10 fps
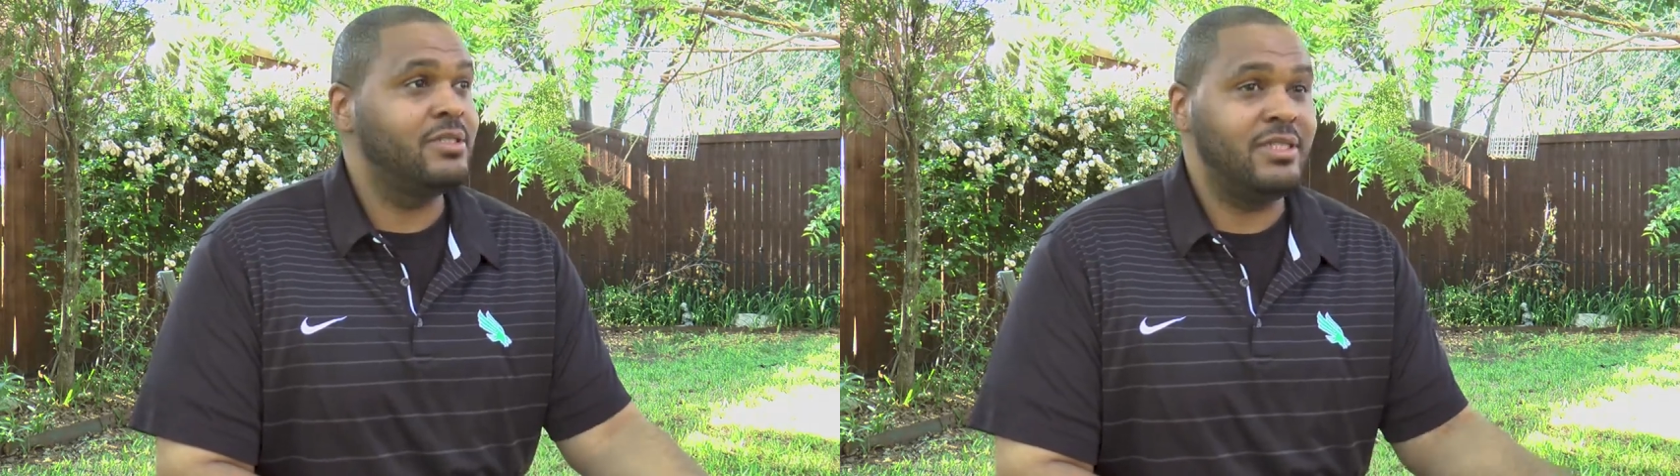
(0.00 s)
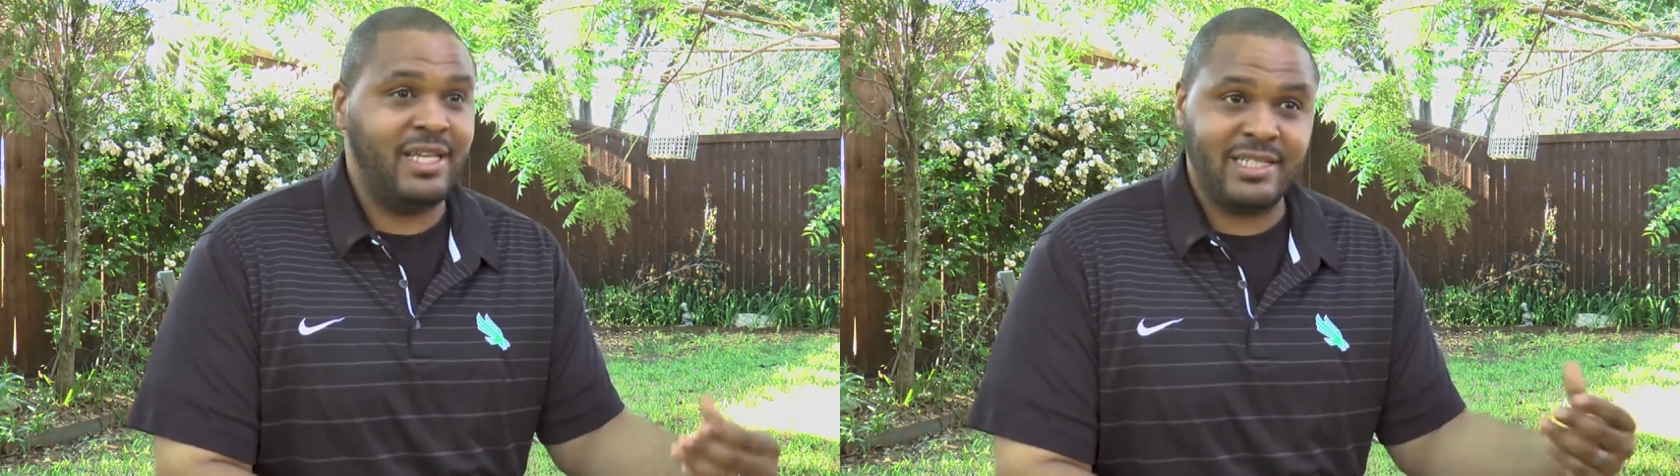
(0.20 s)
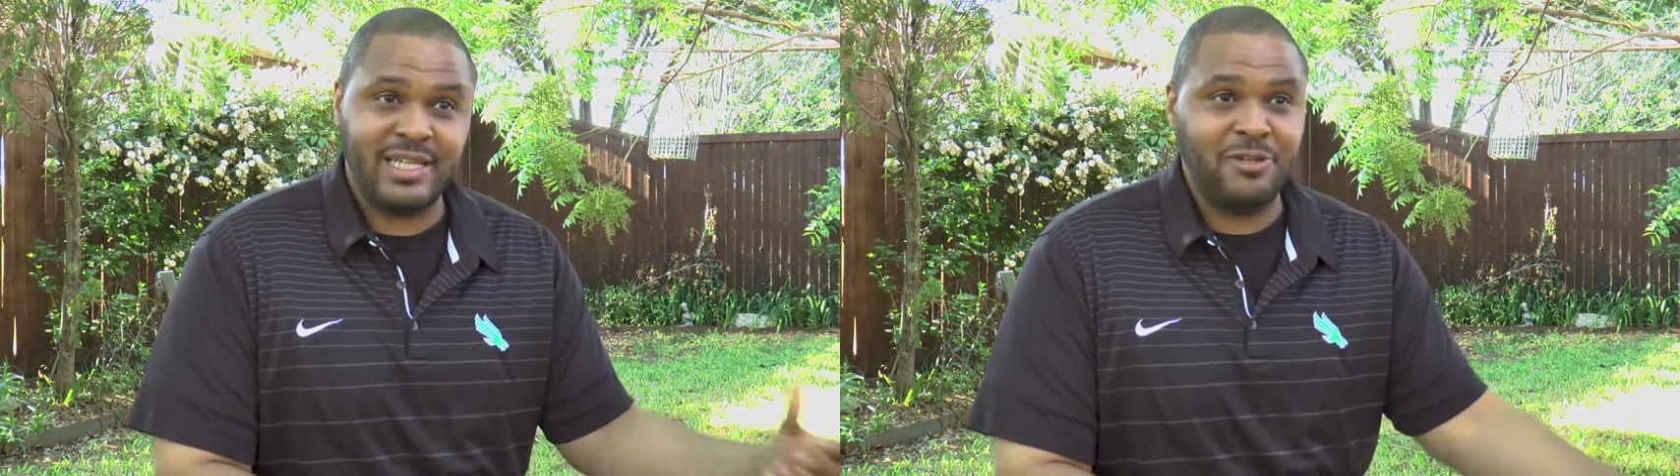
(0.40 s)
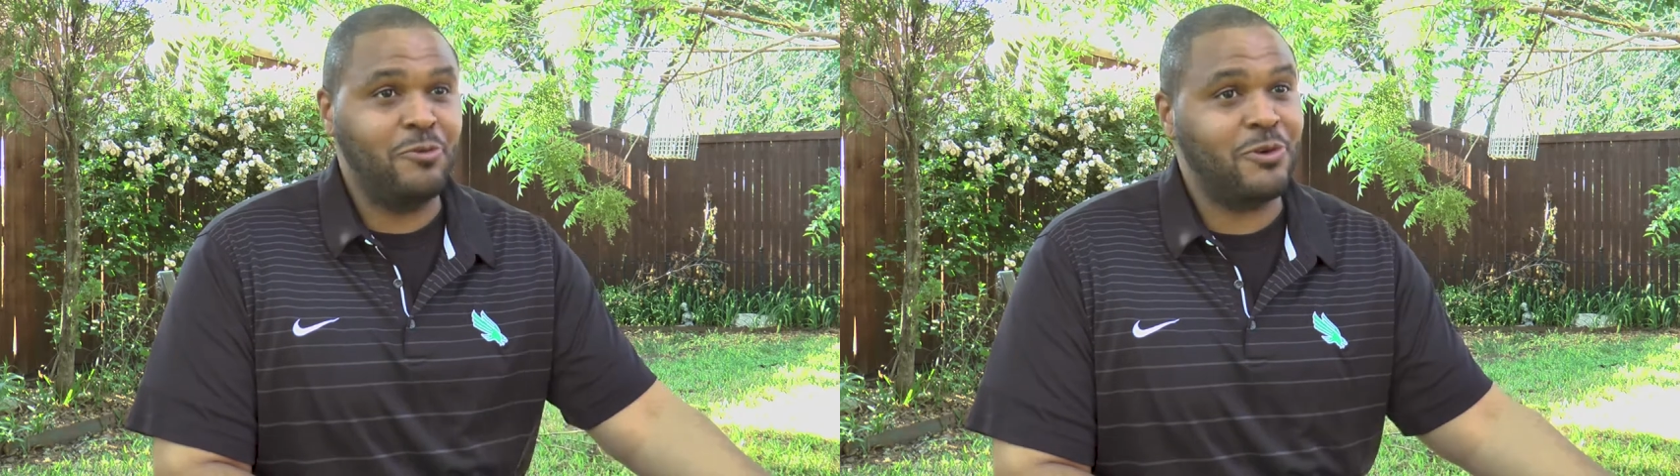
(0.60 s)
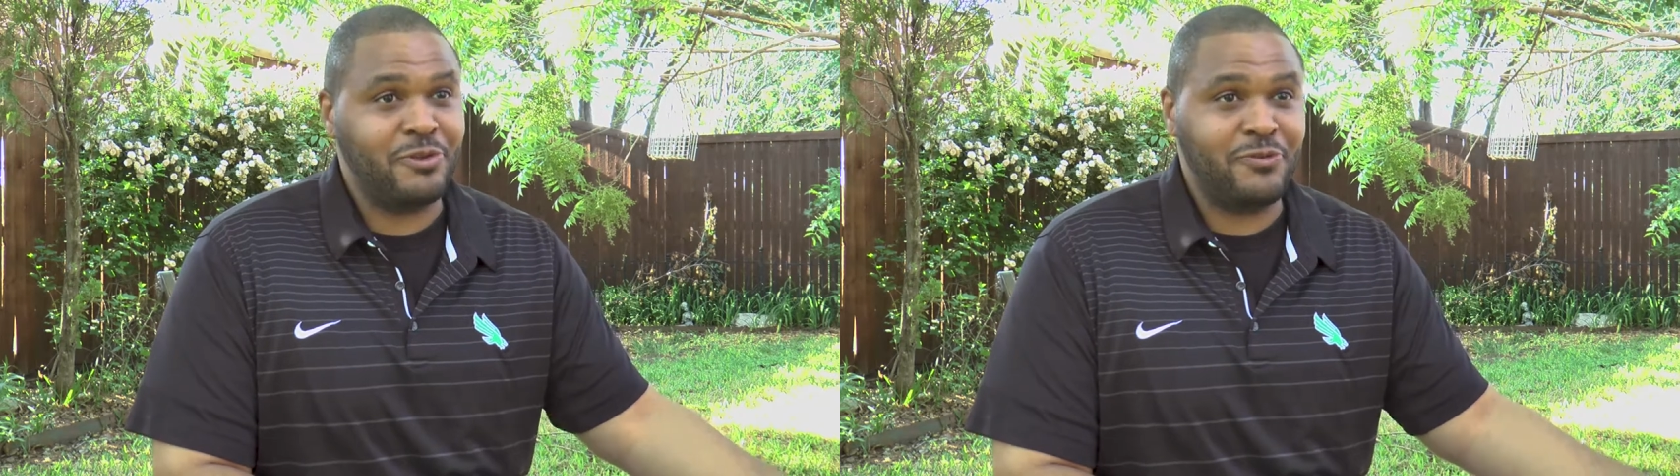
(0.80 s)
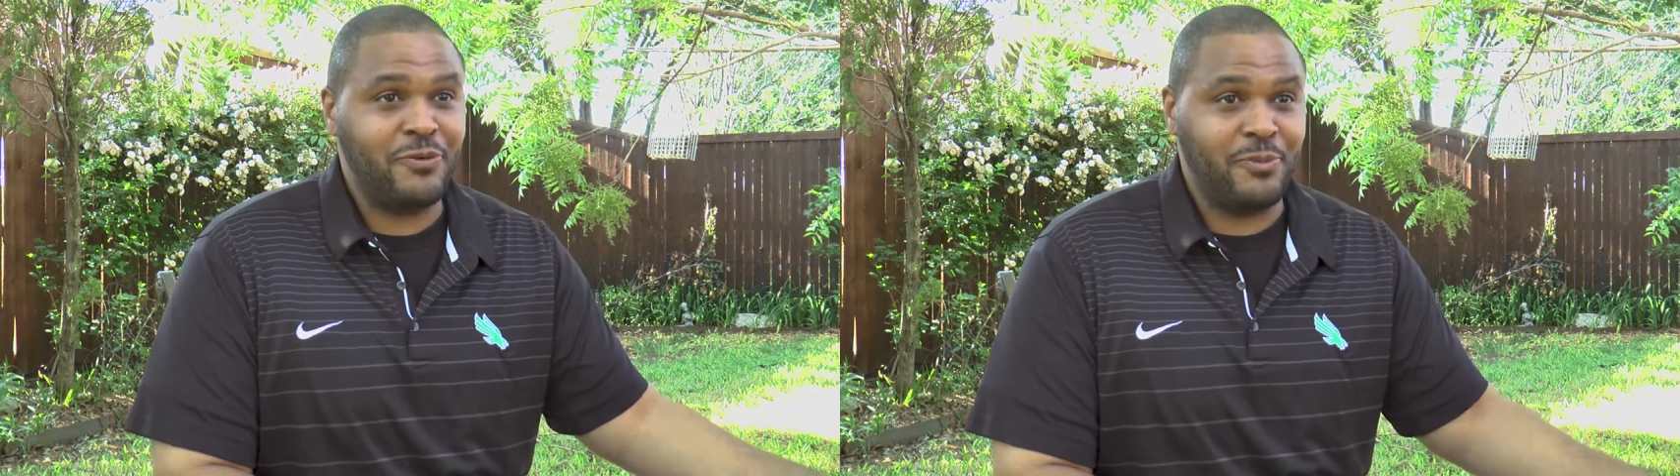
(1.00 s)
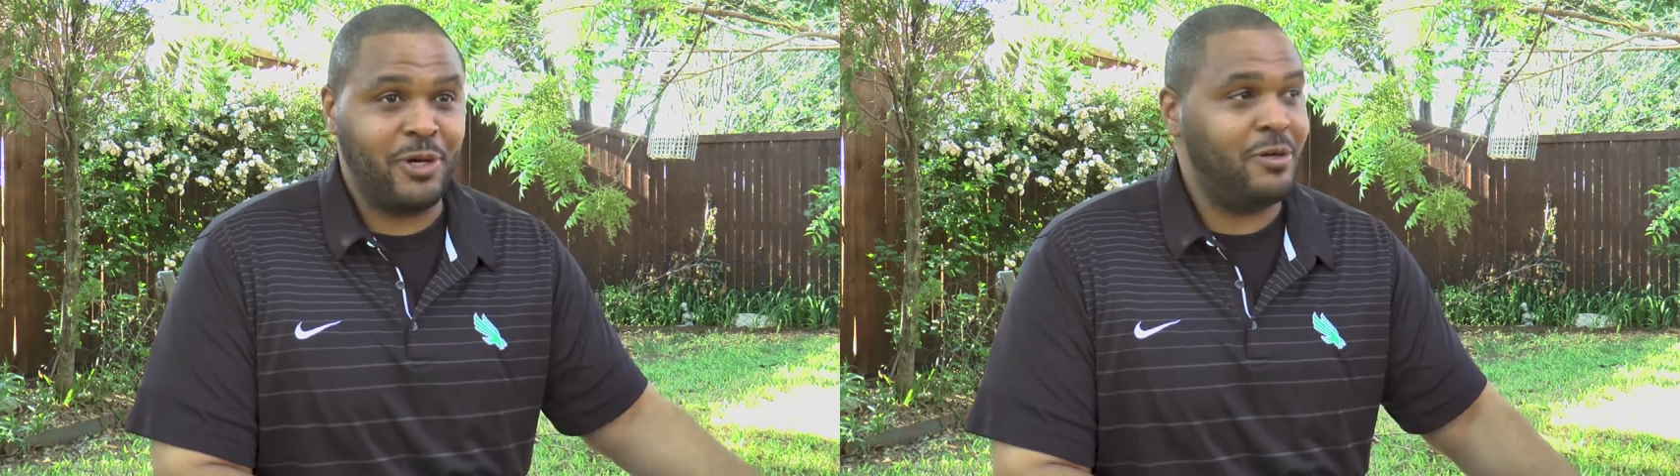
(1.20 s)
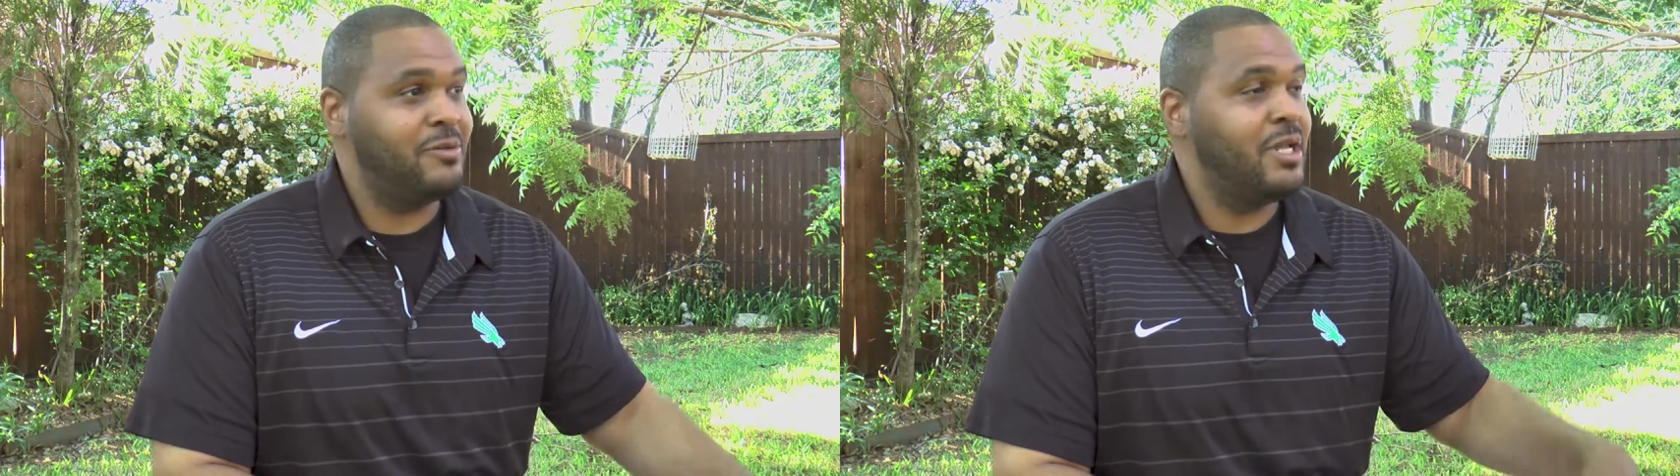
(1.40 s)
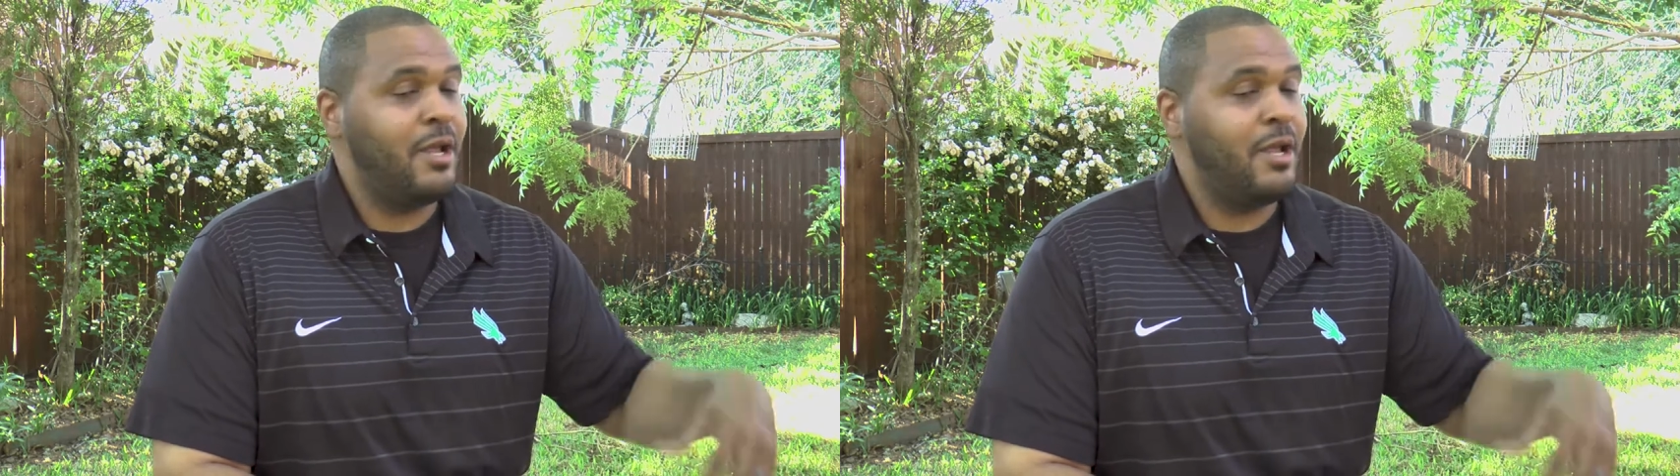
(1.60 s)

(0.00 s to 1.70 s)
Yes, I do want to do football.